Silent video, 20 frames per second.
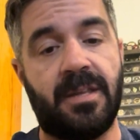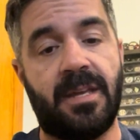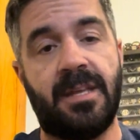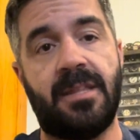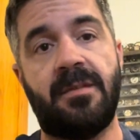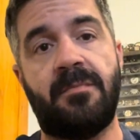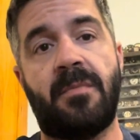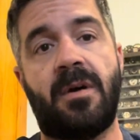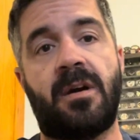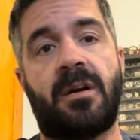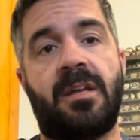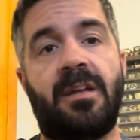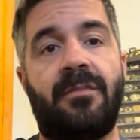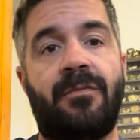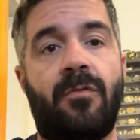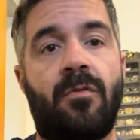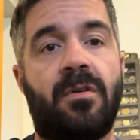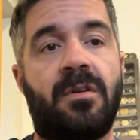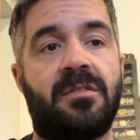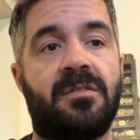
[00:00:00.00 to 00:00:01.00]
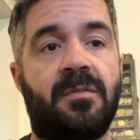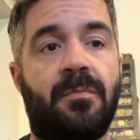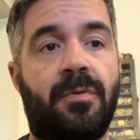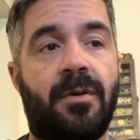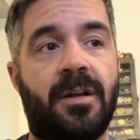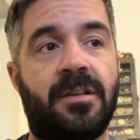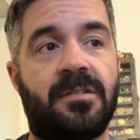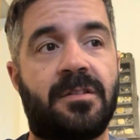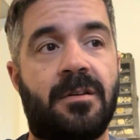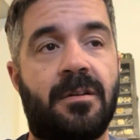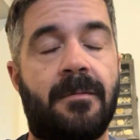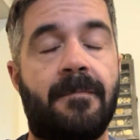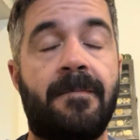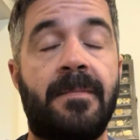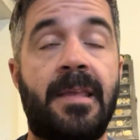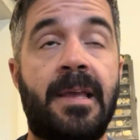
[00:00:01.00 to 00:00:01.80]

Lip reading: in the market for a suppressor,